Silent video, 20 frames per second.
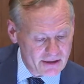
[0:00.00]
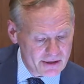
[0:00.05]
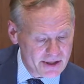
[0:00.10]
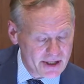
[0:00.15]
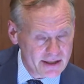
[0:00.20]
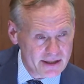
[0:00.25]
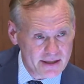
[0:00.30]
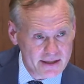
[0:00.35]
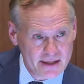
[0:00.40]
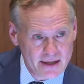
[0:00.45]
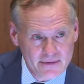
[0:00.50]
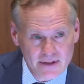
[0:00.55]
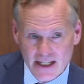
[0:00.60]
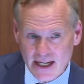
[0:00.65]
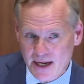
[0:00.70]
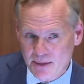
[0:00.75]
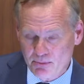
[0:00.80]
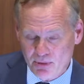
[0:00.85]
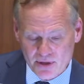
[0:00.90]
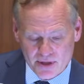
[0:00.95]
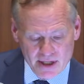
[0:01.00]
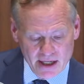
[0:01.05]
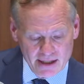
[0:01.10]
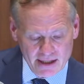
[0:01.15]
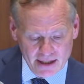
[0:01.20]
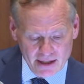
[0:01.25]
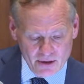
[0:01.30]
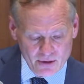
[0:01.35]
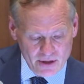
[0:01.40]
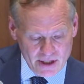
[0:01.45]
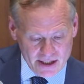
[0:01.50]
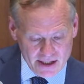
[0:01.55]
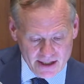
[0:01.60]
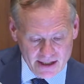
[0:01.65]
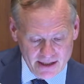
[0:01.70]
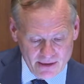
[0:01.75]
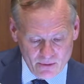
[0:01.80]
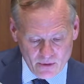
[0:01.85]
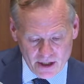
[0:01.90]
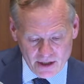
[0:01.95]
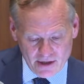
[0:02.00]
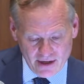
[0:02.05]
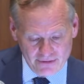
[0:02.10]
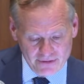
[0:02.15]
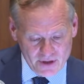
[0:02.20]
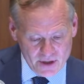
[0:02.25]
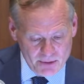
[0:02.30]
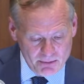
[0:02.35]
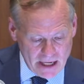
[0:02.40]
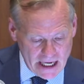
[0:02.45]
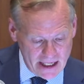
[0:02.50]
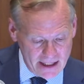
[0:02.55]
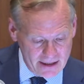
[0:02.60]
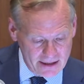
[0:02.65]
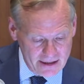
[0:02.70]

That's a 78% increase in what you have to spend.